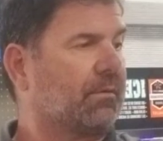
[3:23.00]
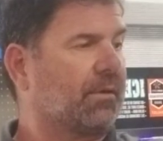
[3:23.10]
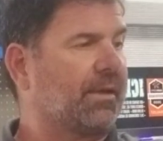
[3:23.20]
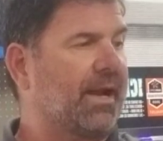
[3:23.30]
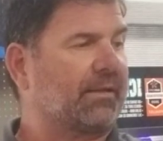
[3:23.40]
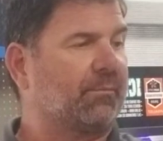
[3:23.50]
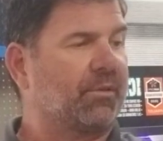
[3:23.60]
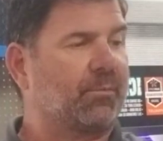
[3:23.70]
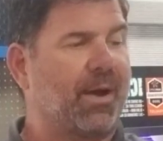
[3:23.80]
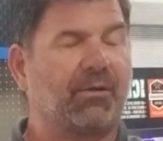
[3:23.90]
connect them to
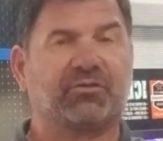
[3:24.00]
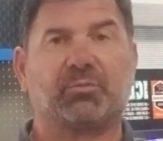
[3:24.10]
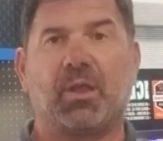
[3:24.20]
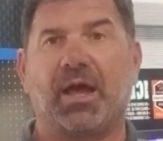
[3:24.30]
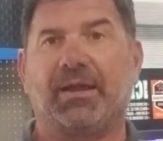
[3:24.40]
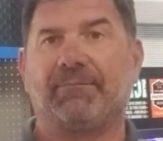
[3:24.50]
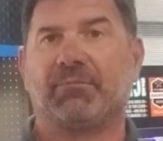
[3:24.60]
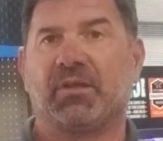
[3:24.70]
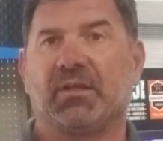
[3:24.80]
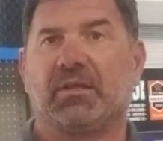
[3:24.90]
the power supply,
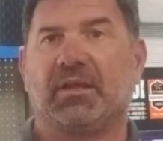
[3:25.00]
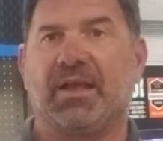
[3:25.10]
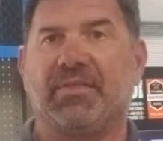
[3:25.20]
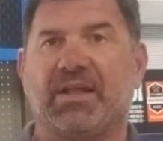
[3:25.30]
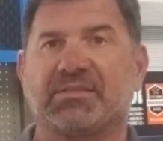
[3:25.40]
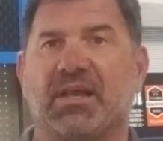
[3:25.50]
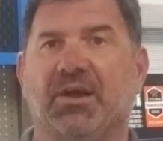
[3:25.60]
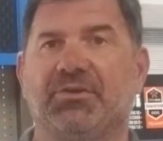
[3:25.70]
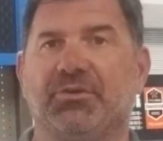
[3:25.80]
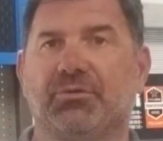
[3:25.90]
and that's
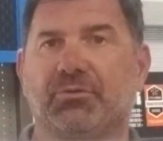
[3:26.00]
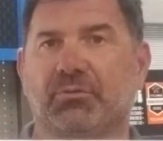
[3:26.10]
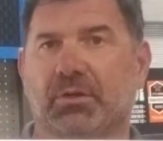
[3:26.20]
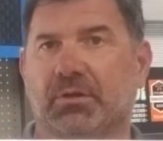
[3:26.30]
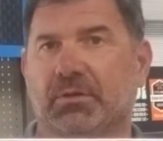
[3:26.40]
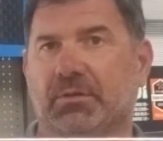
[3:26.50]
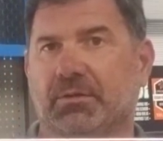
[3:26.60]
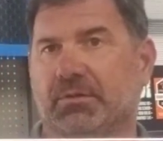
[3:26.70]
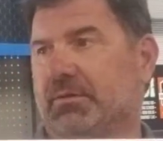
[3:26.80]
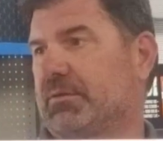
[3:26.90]
how you
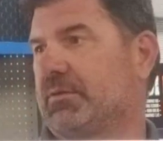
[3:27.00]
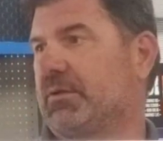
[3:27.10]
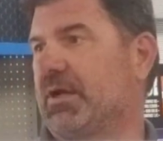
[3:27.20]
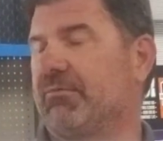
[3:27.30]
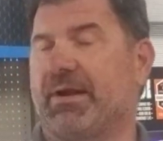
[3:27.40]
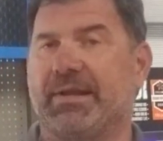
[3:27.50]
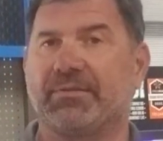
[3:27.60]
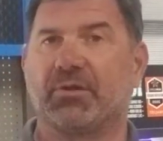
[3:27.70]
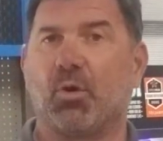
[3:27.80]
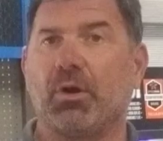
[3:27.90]

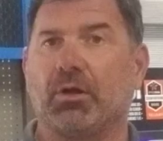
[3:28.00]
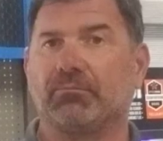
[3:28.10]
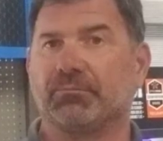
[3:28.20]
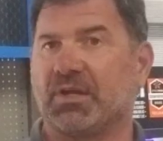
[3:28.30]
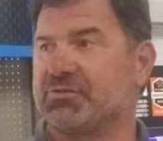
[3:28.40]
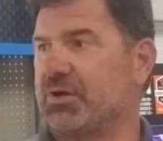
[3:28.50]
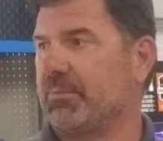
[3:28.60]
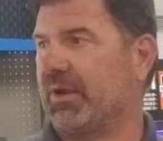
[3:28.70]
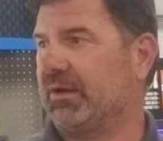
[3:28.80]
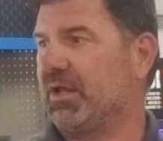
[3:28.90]
irradiate the coil and drain
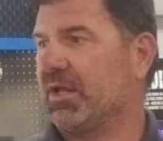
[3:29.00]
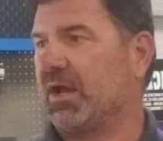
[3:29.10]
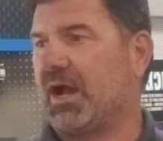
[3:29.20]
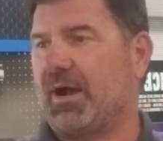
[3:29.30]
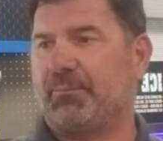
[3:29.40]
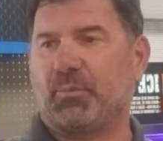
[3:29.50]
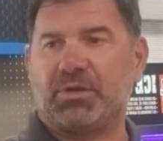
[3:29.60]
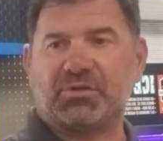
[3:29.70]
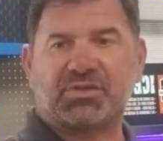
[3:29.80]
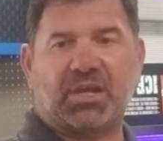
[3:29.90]
pan. What
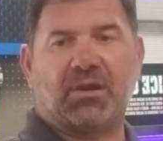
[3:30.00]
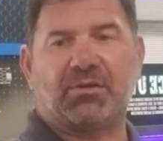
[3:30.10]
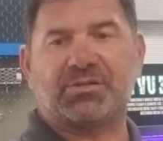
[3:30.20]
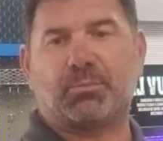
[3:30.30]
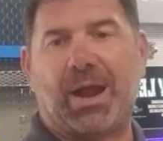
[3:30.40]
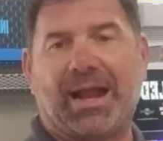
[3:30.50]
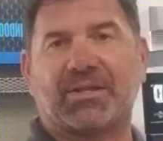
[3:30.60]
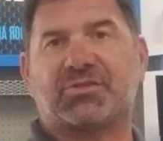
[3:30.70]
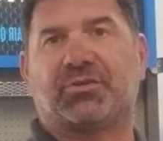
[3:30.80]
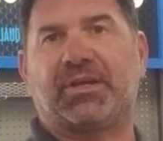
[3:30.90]
you'll see here is
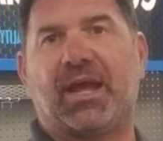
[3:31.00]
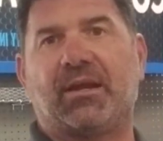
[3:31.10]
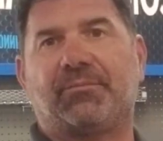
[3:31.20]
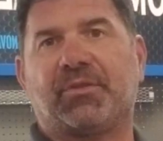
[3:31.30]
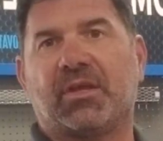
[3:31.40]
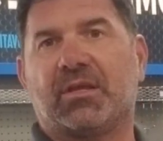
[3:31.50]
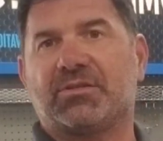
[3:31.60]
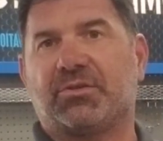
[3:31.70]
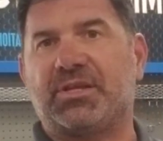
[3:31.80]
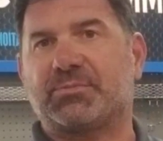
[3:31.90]
brackets on the end.
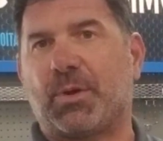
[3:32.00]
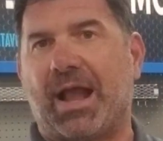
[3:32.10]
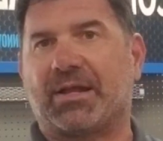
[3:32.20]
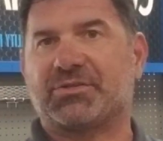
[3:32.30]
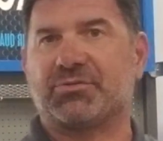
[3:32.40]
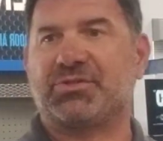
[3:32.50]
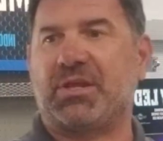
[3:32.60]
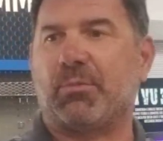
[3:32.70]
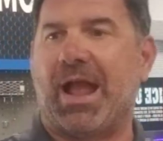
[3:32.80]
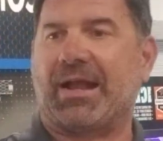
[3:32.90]
So these brackets are
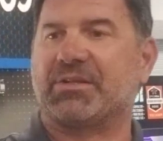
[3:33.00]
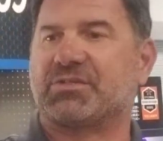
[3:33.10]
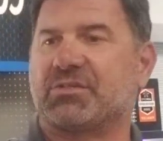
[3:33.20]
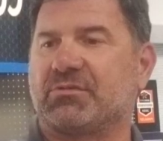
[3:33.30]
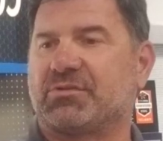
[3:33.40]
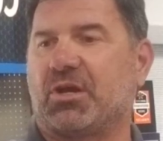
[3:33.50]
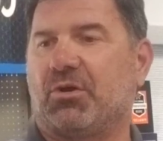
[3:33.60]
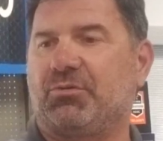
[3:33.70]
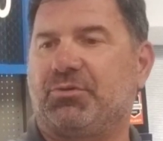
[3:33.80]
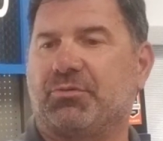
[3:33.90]
Z brackets,
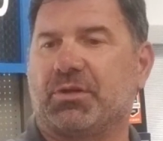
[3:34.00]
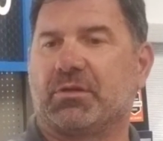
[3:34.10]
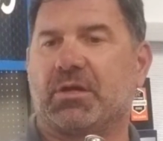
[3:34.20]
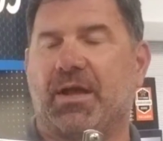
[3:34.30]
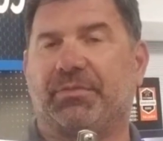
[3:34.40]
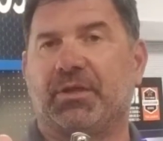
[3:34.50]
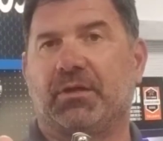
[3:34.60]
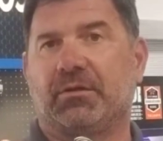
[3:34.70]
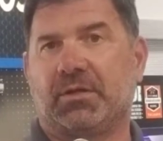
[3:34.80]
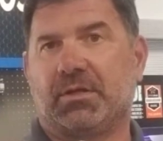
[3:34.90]
so you can cut the